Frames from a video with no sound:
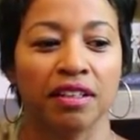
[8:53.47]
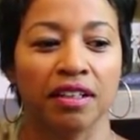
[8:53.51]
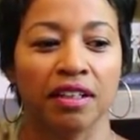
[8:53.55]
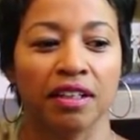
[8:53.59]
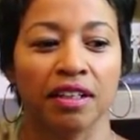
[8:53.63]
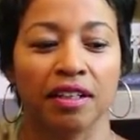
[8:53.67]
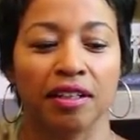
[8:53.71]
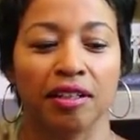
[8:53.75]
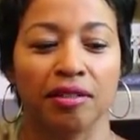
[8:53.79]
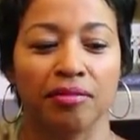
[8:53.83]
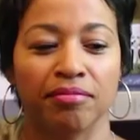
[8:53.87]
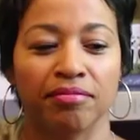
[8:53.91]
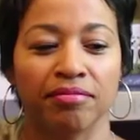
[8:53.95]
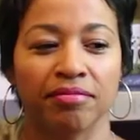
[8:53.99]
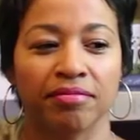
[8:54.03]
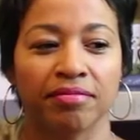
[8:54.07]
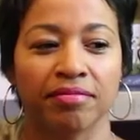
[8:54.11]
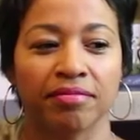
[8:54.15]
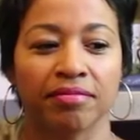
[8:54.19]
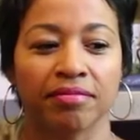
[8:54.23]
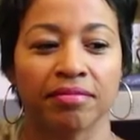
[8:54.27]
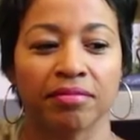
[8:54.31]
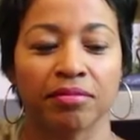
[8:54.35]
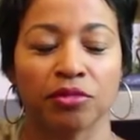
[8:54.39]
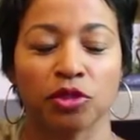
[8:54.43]
Um,
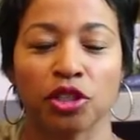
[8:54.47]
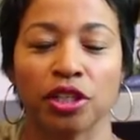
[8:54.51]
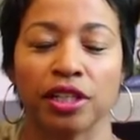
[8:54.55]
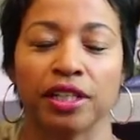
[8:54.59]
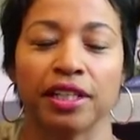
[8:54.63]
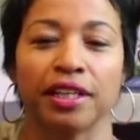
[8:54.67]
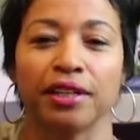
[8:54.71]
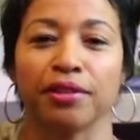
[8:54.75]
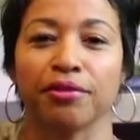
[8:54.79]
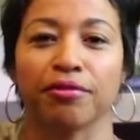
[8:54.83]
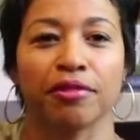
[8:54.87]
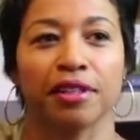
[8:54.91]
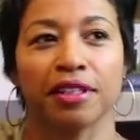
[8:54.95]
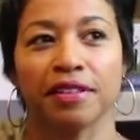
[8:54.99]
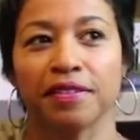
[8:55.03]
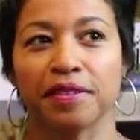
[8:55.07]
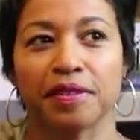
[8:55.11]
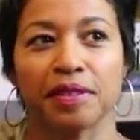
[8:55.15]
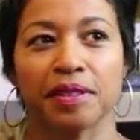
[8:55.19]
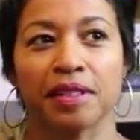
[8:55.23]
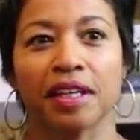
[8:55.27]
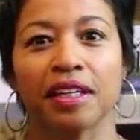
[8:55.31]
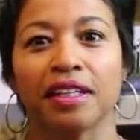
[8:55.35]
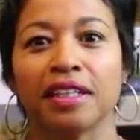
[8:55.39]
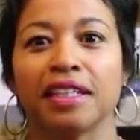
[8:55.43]
I'm trying to get rid
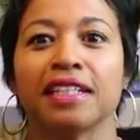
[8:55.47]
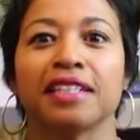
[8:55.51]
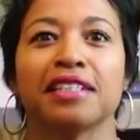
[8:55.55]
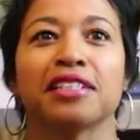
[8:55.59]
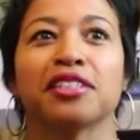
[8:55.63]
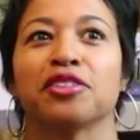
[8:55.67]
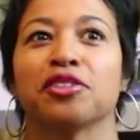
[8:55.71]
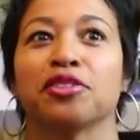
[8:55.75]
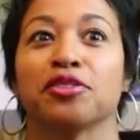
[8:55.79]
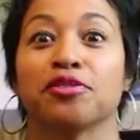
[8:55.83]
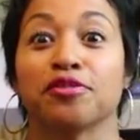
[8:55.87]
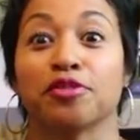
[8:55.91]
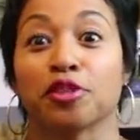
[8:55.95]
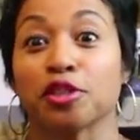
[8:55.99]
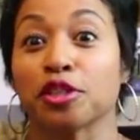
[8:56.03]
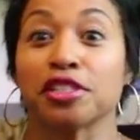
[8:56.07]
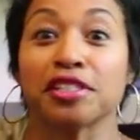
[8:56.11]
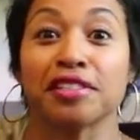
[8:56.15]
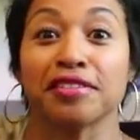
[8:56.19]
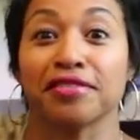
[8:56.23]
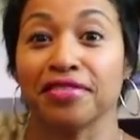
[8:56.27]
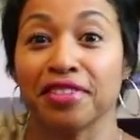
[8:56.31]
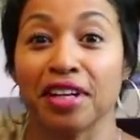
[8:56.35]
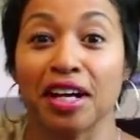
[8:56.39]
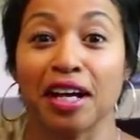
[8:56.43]
of, I need to
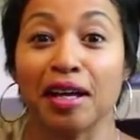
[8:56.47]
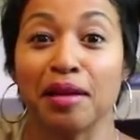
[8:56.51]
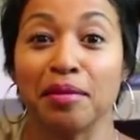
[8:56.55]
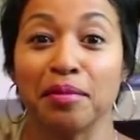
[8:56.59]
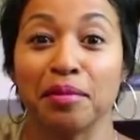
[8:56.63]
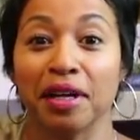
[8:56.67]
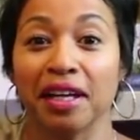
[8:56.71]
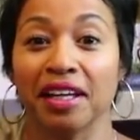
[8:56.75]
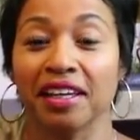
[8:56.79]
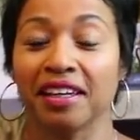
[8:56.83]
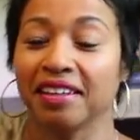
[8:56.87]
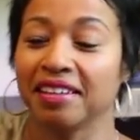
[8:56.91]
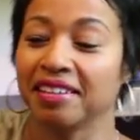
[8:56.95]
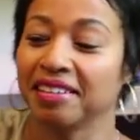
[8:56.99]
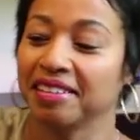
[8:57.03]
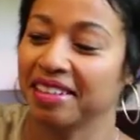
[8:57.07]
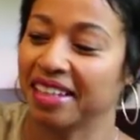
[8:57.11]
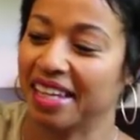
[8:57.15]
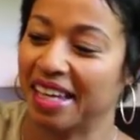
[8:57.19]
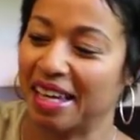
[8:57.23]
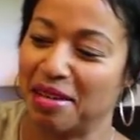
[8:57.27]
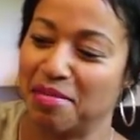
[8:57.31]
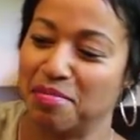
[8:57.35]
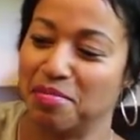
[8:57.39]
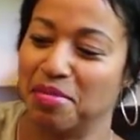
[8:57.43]
diversify my
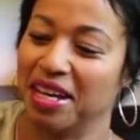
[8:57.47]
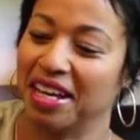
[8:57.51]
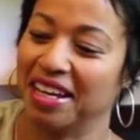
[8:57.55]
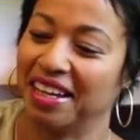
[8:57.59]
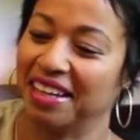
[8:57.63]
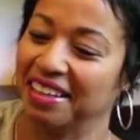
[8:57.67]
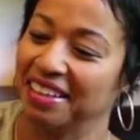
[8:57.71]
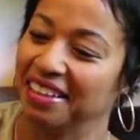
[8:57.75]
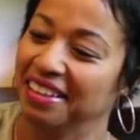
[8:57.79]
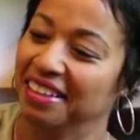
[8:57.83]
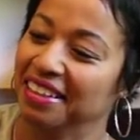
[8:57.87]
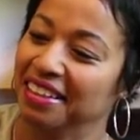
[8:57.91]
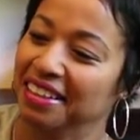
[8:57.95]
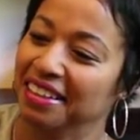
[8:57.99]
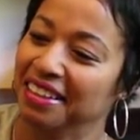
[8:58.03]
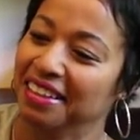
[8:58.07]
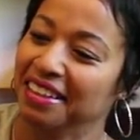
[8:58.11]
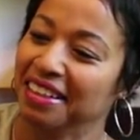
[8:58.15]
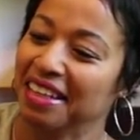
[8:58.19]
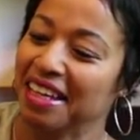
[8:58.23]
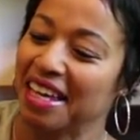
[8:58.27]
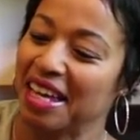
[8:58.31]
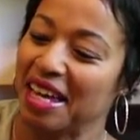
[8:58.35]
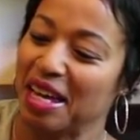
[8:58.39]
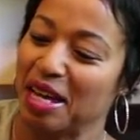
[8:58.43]
handbag,
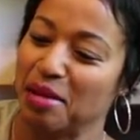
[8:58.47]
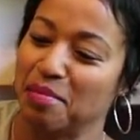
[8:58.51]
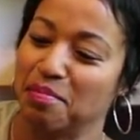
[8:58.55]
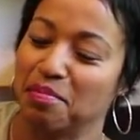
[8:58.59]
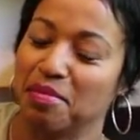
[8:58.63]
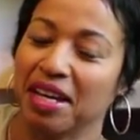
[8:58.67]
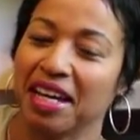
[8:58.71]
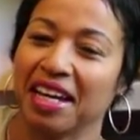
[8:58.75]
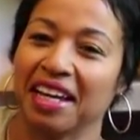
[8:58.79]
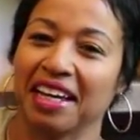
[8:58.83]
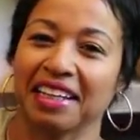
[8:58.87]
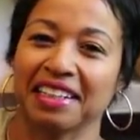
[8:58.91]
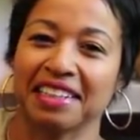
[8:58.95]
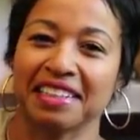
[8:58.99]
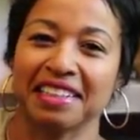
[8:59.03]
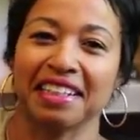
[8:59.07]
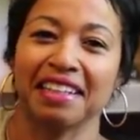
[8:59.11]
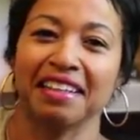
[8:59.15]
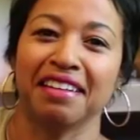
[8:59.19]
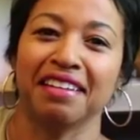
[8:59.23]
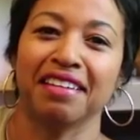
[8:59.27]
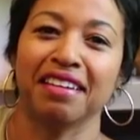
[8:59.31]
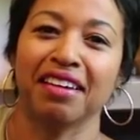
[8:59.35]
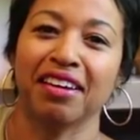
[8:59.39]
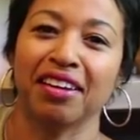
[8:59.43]
handbags
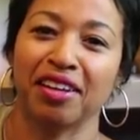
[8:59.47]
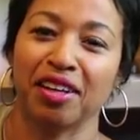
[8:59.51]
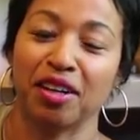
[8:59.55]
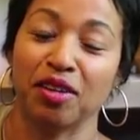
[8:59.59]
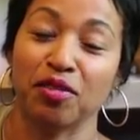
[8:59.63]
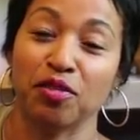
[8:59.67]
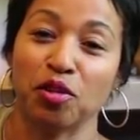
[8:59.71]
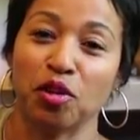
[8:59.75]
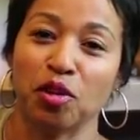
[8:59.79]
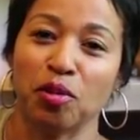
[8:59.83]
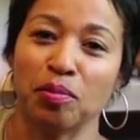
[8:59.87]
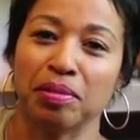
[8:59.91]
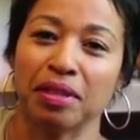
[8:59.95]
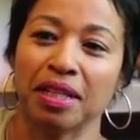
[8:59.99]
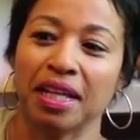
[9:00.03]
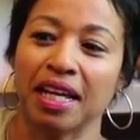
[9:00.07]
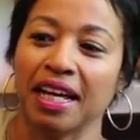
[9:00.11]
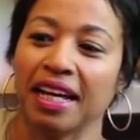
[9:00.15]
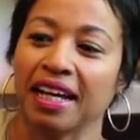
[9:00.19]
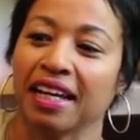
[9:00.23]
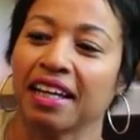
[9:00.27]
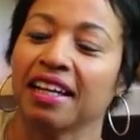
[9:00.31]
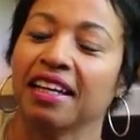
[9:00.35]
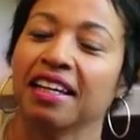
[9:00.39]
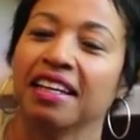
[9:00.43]
and not have all
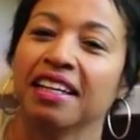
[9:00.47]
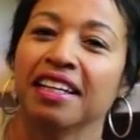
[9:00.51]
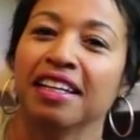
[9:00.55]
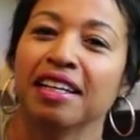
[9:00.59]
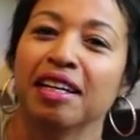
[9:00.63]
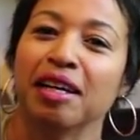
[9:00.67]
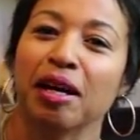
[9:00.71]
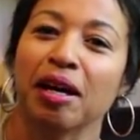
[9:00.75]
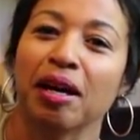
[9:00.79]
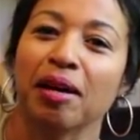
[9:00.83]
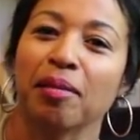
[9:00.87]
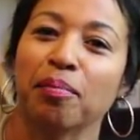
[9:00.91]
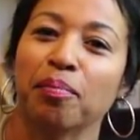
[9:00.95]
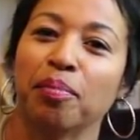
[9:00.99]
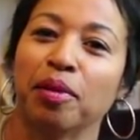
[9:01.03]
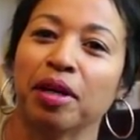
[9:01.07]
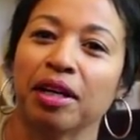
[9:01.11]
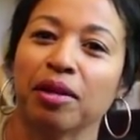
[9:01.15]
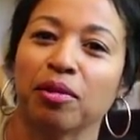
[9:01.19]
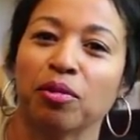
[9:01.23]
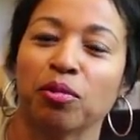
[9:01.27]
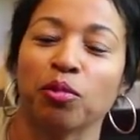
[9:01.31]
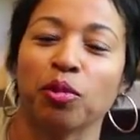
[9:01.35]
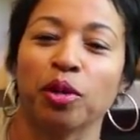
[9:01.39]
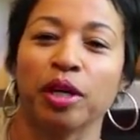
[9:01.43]
black
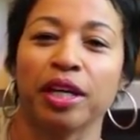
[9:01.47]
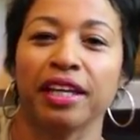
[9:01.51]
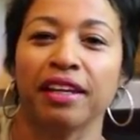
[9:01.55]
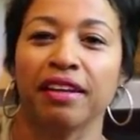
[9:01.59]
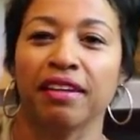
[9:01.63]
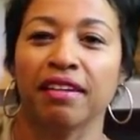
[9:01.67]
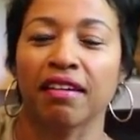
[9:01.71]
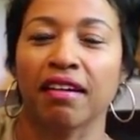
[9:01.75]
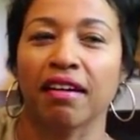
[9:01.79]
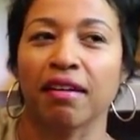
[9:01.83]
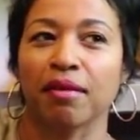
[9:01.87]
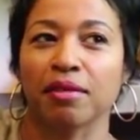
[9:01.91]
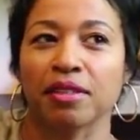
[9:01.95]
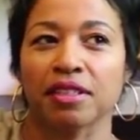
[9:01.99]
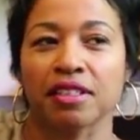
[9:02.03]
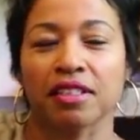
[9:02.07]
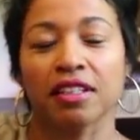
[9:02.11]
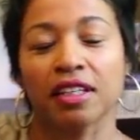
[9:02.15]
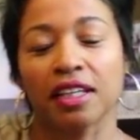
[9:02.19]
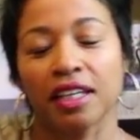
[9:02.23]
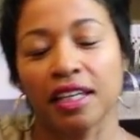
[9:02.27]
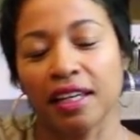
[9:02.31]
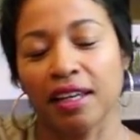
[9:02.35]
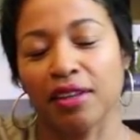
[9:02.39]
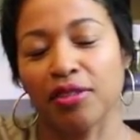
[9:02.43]
but when I was
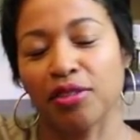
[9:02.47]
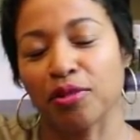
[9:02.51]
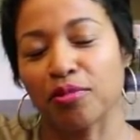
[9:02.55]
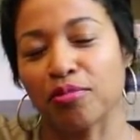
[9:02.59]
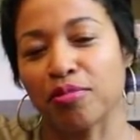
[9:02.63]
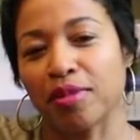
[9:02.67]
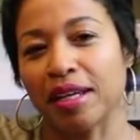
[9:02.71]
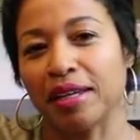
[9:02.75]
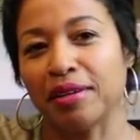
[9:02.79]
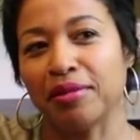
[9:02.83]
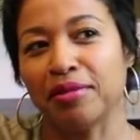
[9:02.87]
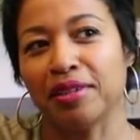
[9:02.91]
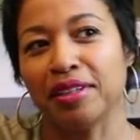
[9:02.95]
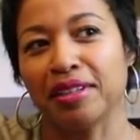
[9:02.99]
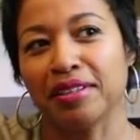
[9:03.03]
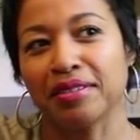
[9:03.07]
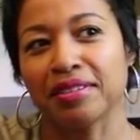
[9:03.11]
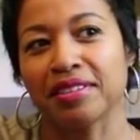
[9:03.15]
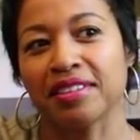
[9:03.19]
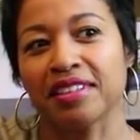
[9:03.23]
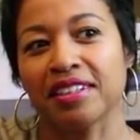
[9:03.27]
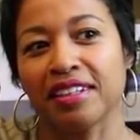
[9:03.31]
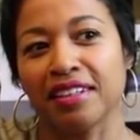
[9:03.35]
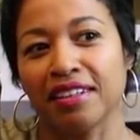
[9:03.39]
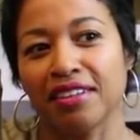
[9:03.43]
looking at the red one, I
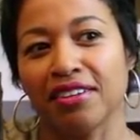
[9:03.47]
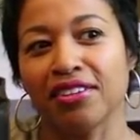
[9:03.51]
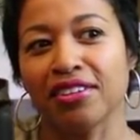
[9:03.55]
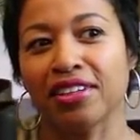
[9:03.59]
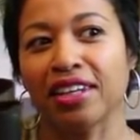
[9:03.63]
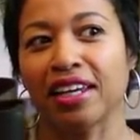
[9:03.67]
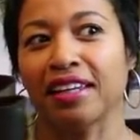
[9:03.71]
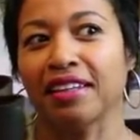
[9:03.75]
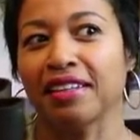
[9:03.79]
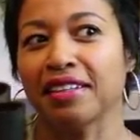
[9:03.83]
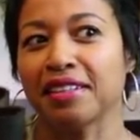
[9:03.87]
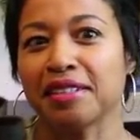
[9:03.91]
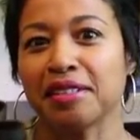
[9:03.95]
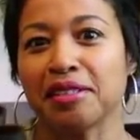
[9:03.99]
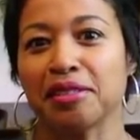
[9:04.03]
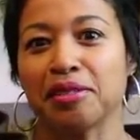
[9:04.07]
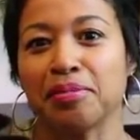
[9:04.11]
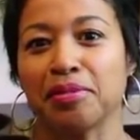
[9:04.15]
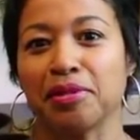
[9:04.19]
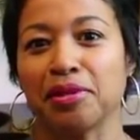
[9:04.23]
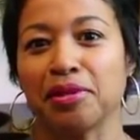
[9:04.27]
was thinking, okay, this is